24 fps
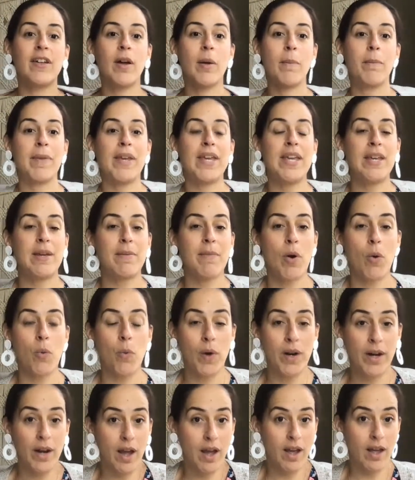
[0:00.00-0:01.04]
Pima
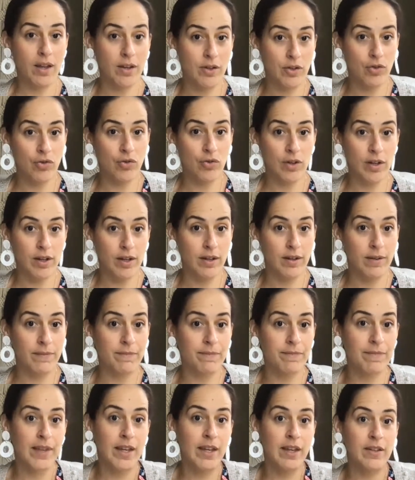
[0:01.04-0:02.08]
100.
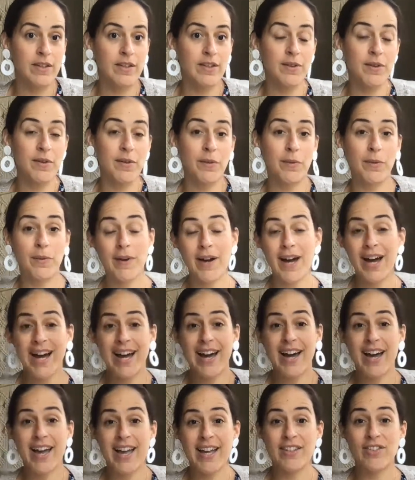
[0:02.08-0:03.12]
So
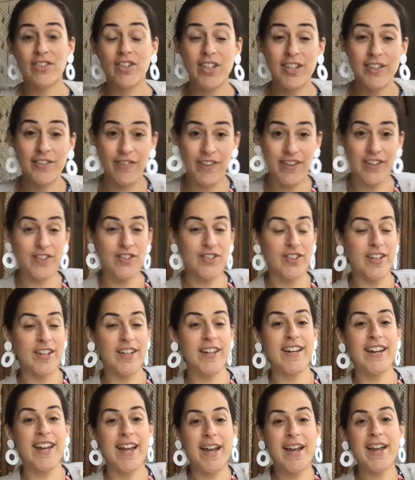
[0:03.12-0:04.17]
I just finished it,
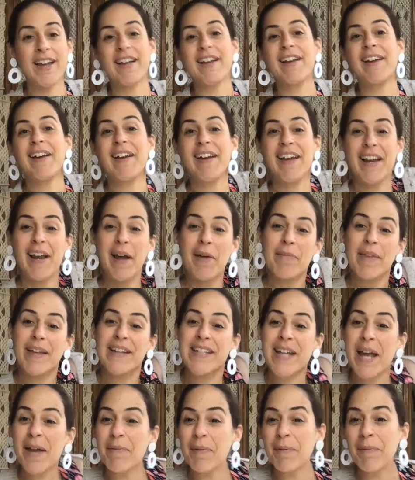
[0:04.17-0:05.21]
and I'm the
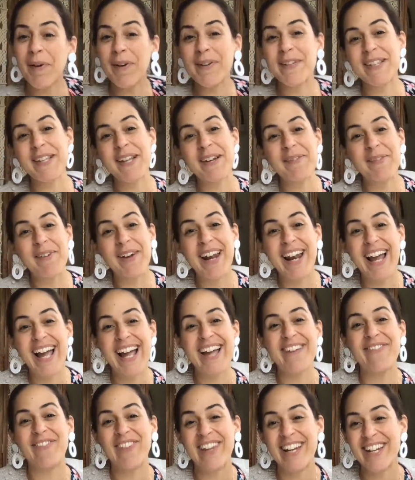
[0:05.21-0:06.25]
type of person when I
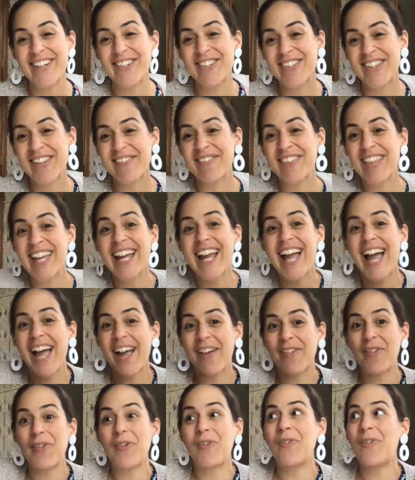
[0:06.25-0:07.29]
finish something, I
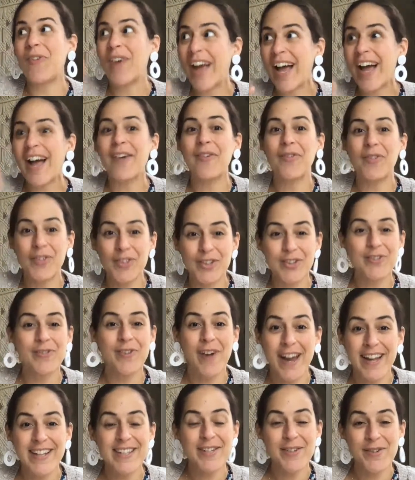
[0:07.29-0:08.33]
will
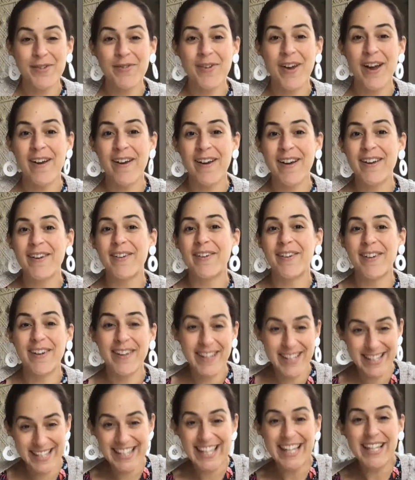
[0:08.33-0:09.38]
try to wear it, or
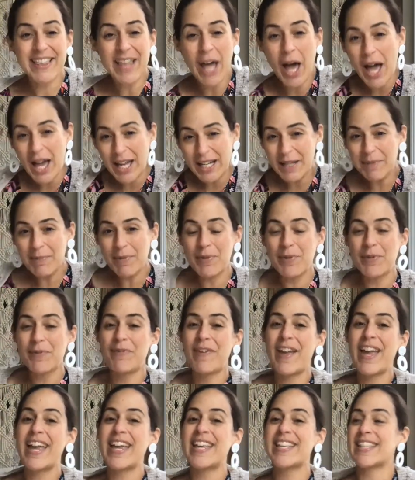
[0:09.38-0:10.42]
it's like the honeymoon
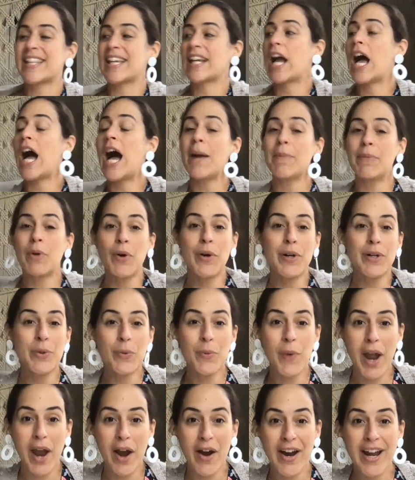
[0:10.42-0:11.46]
phase. Like I'm going to
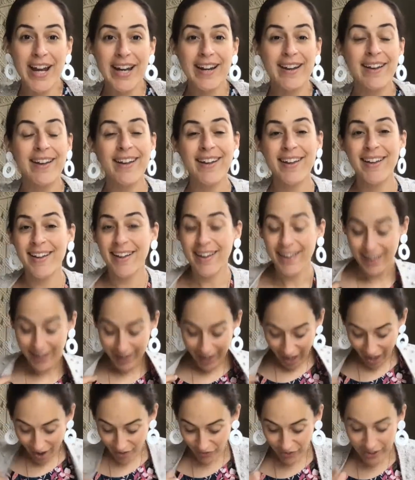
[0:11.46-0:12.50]
wear it
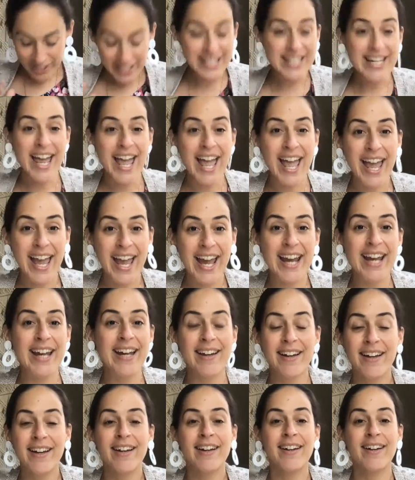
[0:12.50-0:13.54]
every day
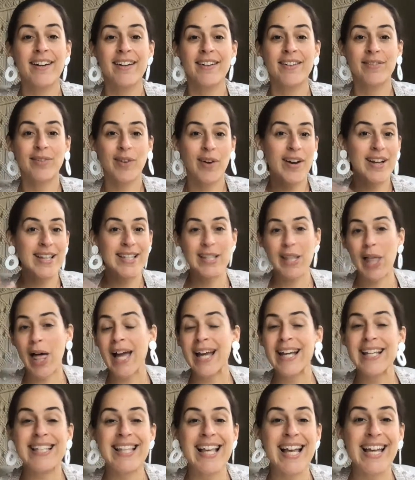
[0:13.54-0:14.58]
for as
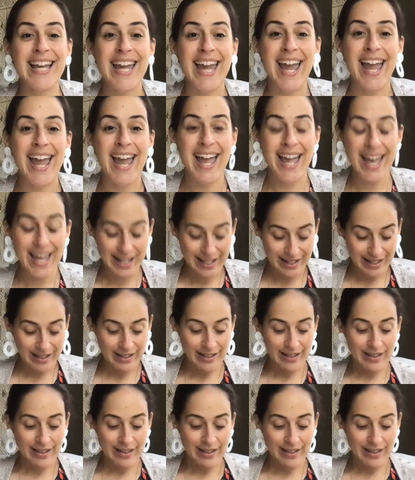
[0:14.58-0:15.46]
long as I can